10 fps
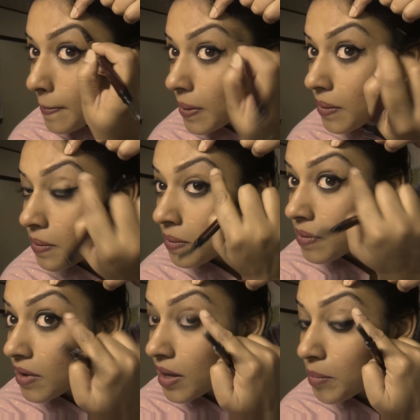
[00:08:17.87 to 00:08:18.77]
Oh,
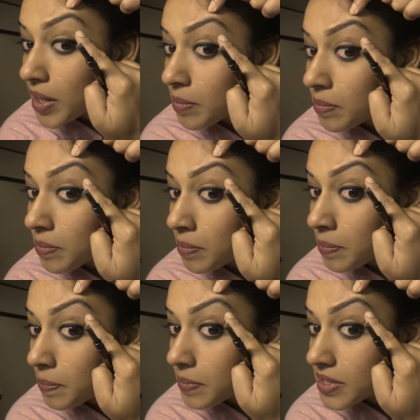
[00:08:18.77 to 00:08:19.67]
I made a
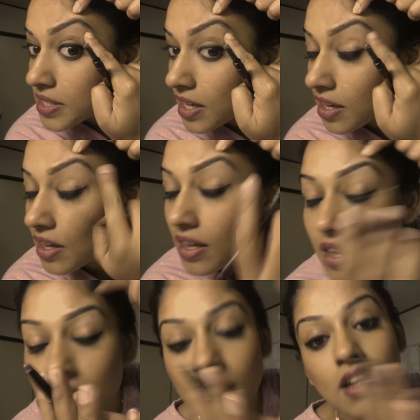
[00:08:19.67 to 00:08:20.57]
mistake.
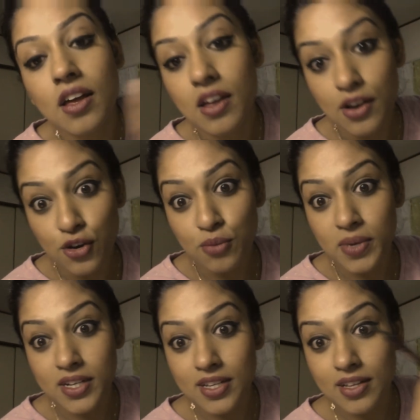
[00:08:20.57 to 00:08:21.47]
No
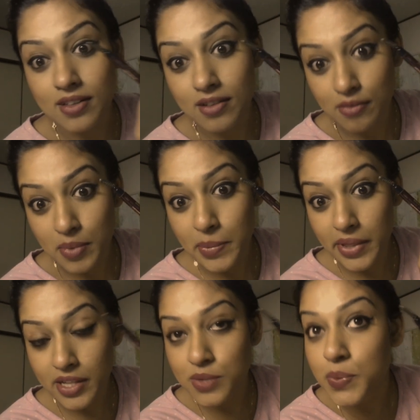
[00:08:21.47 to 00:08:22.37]
big deal. Remember
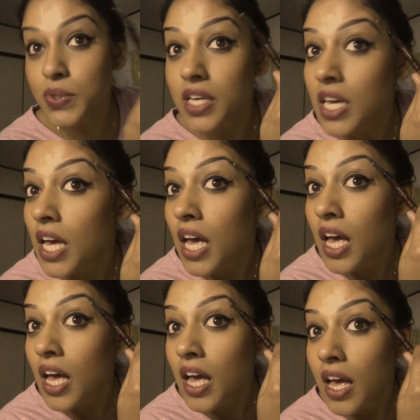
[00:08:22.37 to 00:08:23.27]
that spoolie?
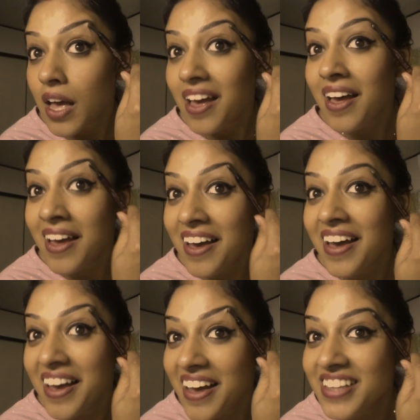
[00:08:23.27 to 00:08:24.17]

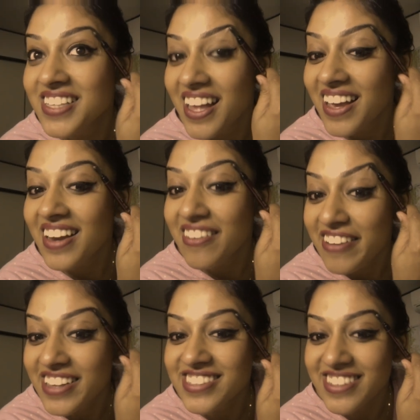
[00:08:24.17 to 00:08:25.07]
It's like an
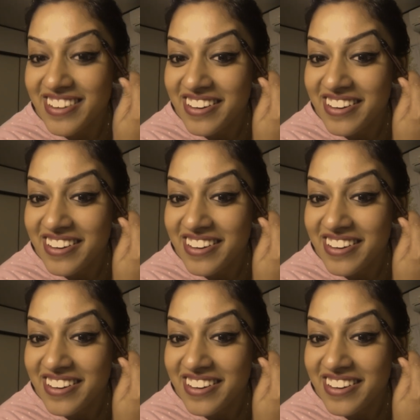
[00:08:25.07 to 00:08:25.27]
eraser.